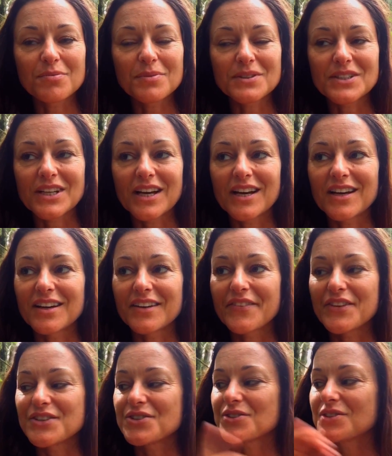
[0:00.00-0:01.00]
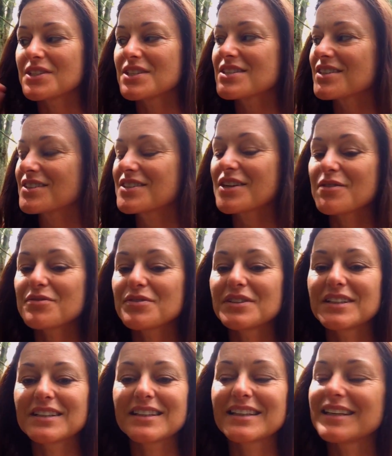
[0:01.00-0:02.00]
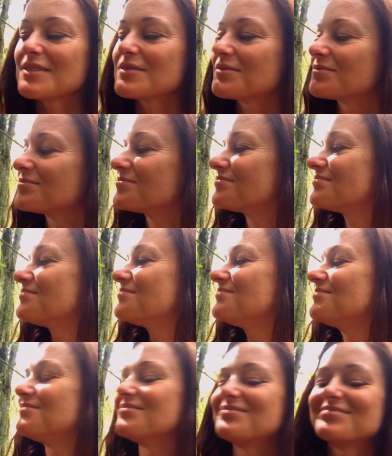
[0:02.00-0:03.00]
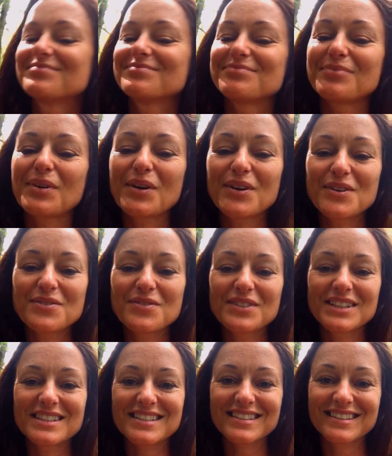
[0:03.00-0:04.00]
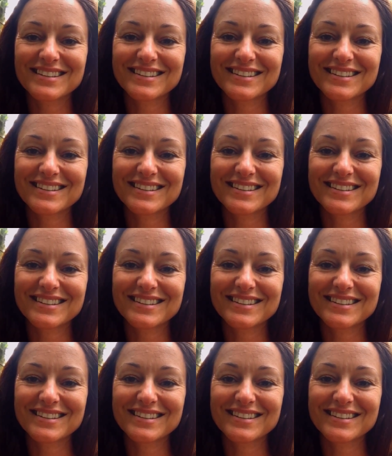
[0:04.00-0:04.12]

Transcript: But yeah, the trees are definitely part of it.